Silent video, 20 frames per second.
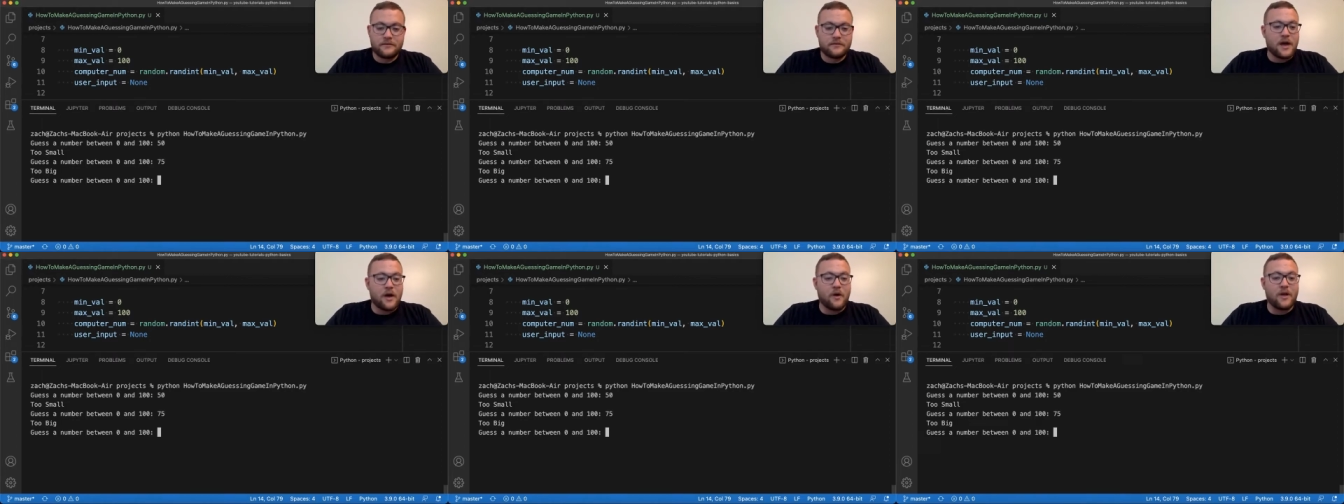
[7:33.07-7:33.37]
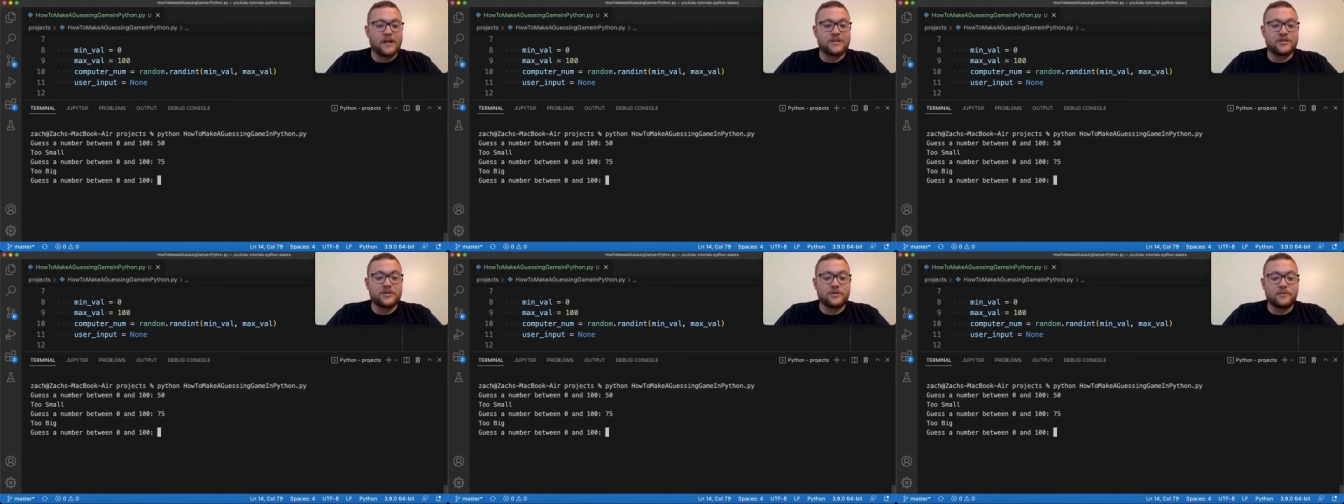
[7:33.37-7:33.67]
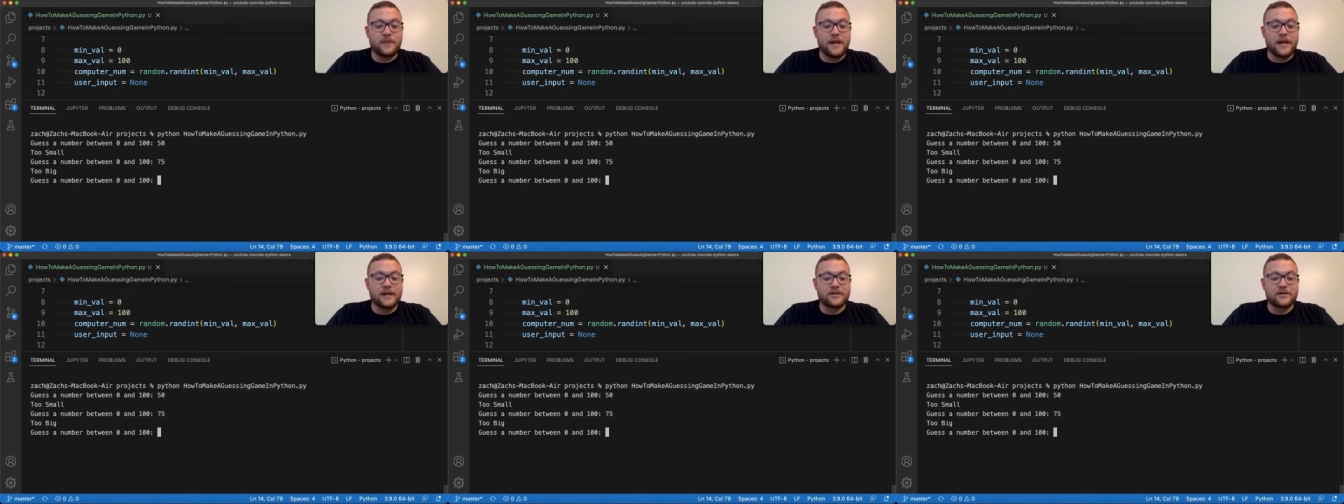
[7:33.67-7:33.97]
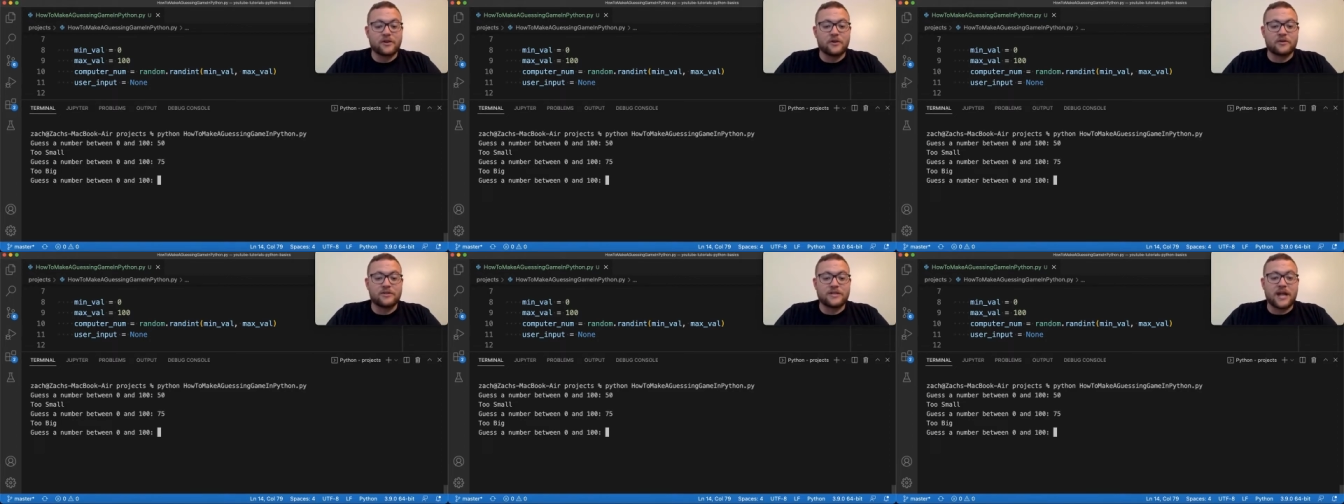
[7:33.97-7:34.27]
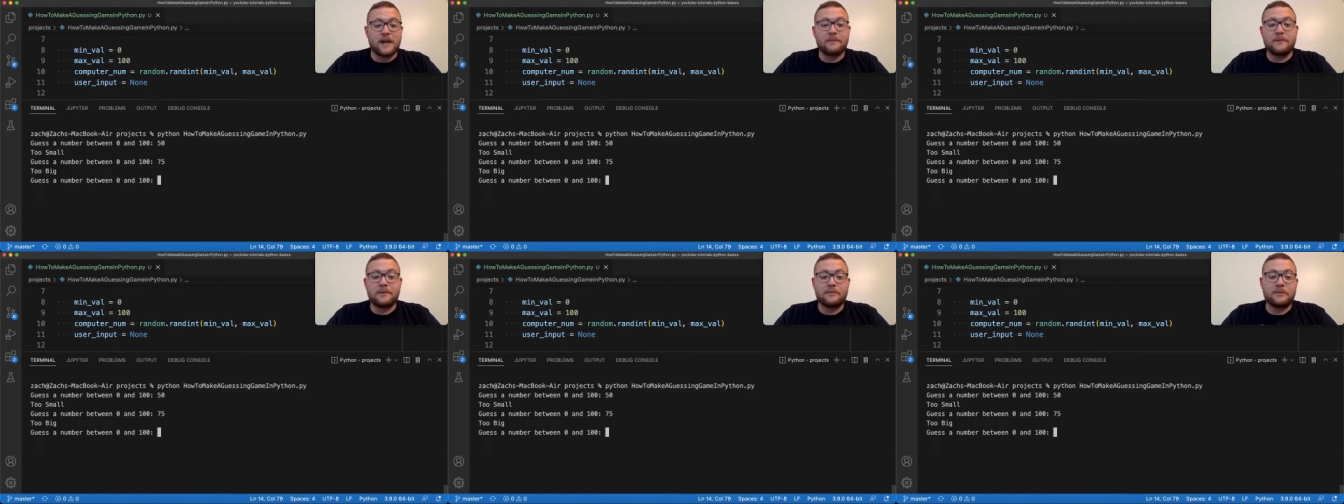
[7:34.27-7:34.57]
Oh, that's too big. So it's got
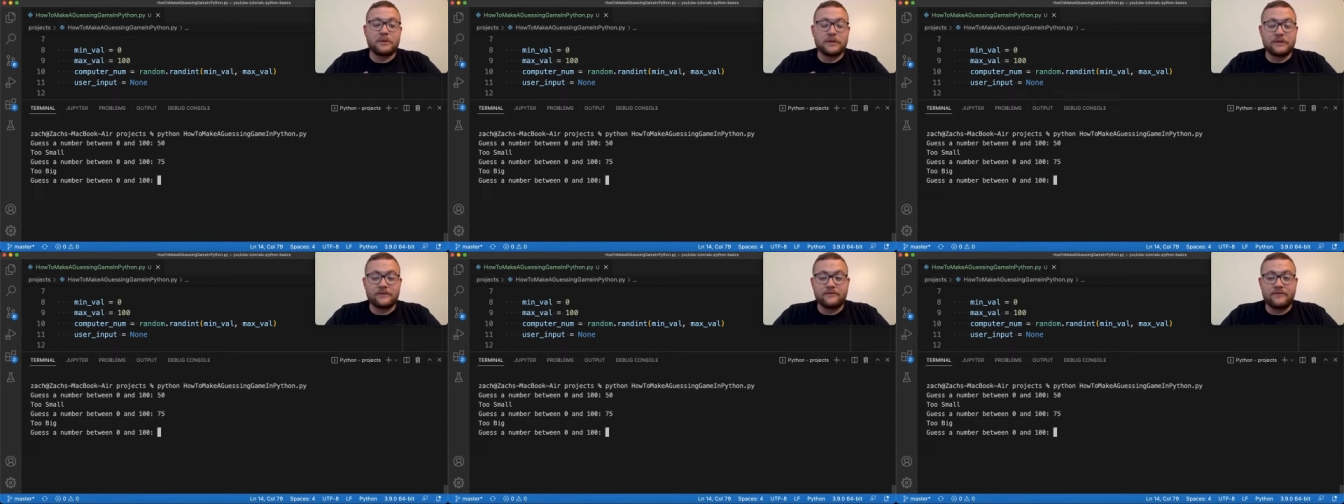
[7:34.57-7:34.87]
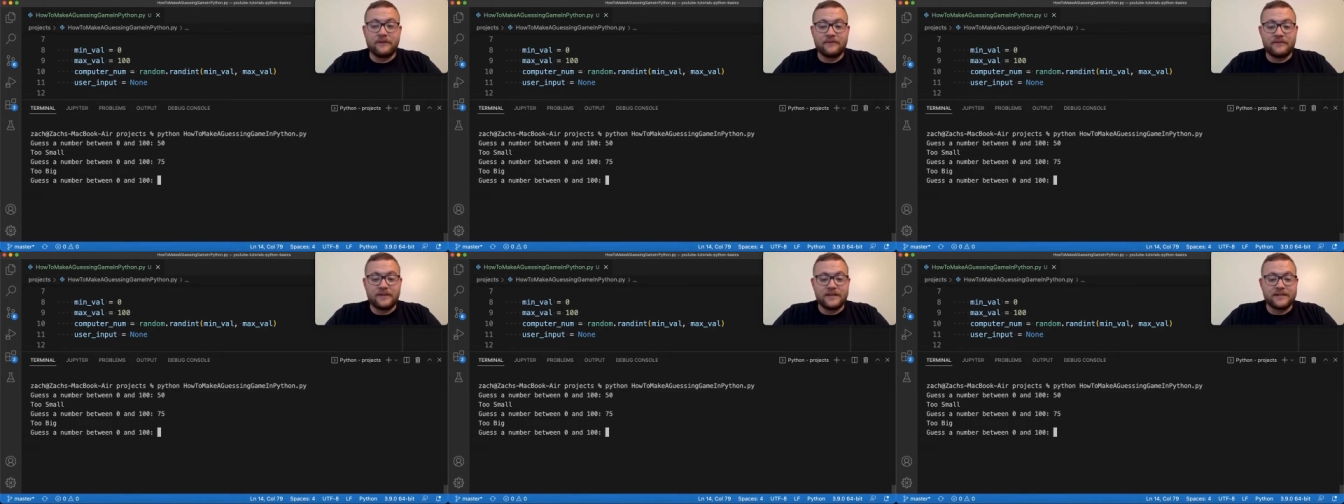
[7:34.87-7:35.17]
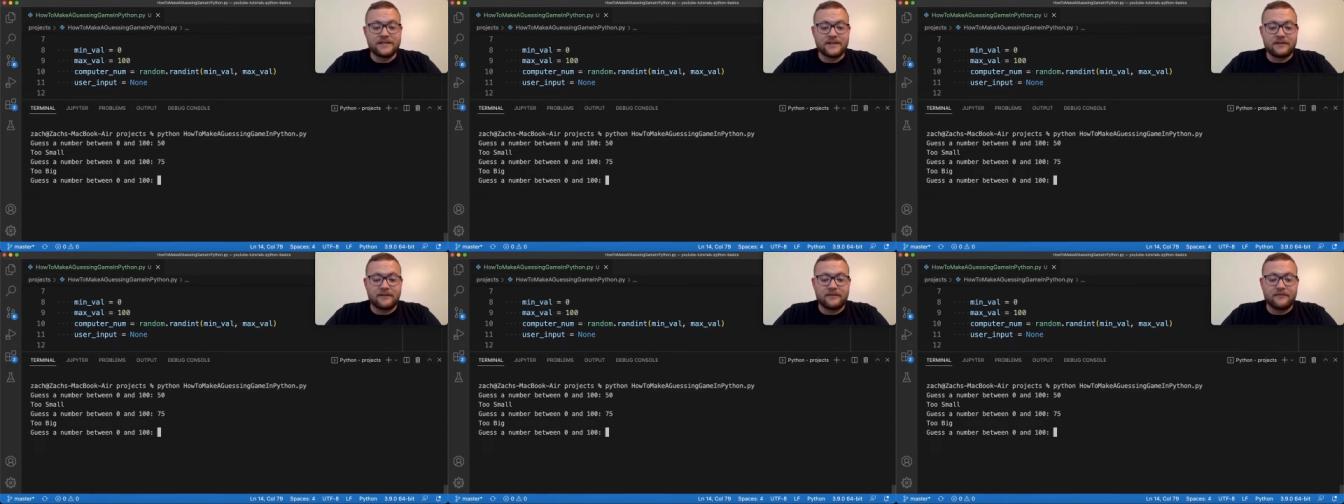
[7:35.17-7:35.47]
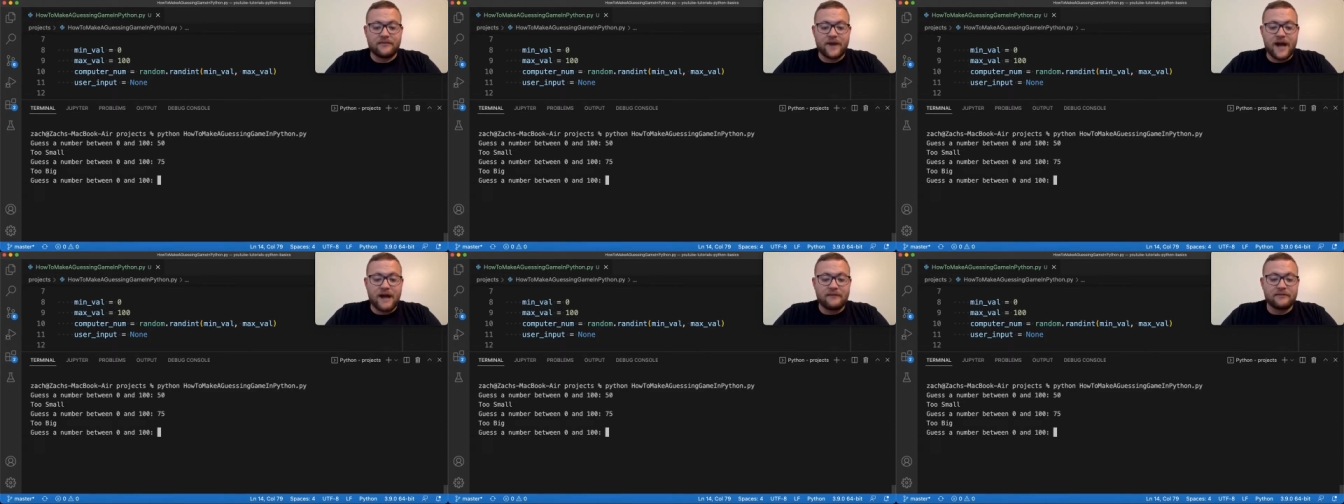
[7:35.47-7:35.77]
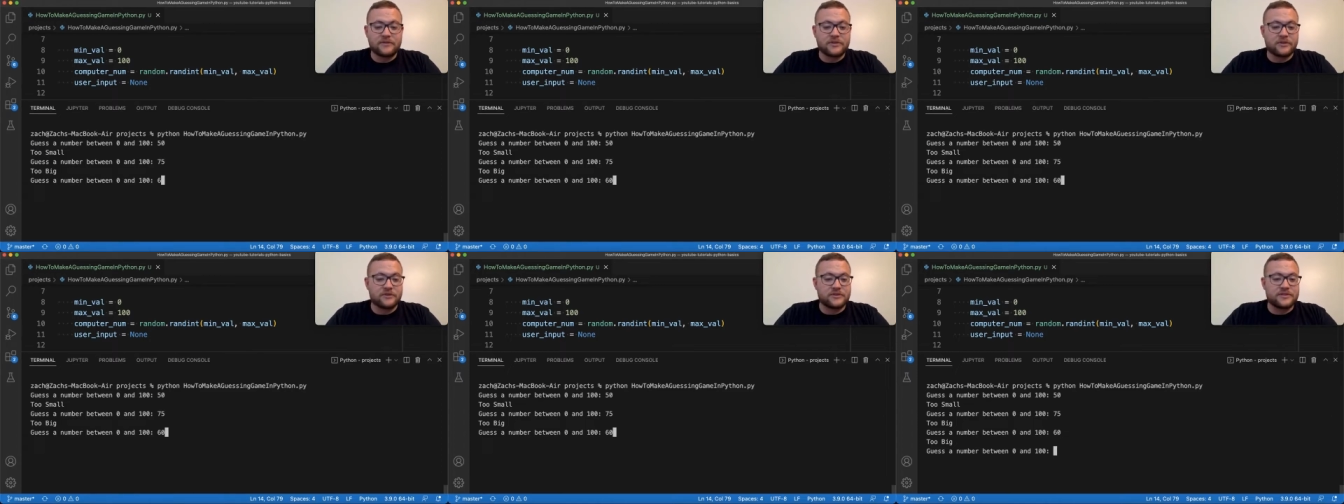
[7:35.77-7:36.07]
to be between 50 and 75.
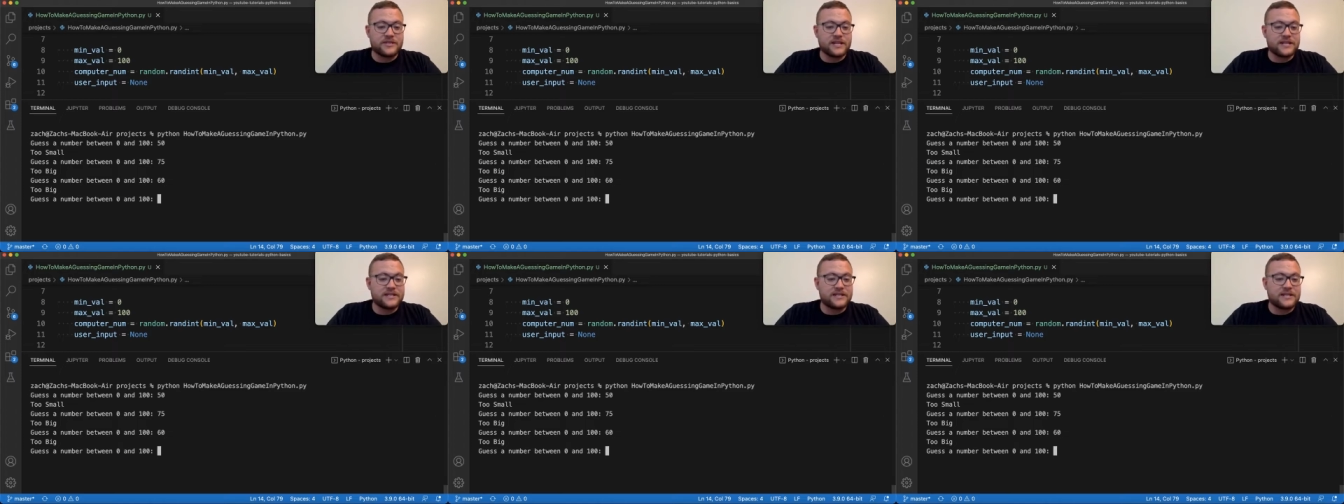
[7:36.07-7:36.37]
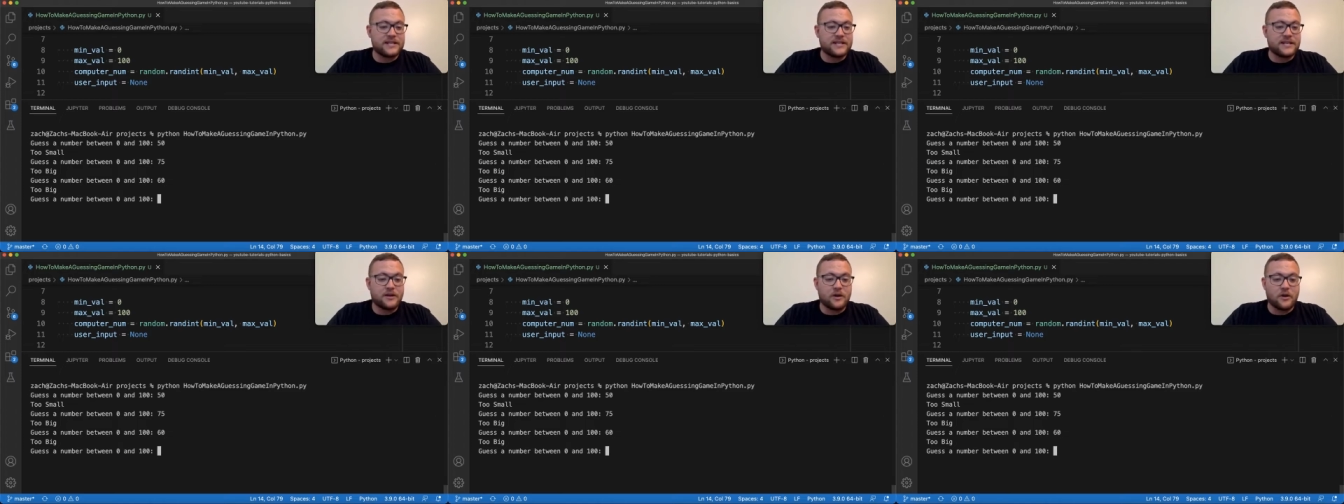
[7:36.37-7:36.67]
Let's go 60.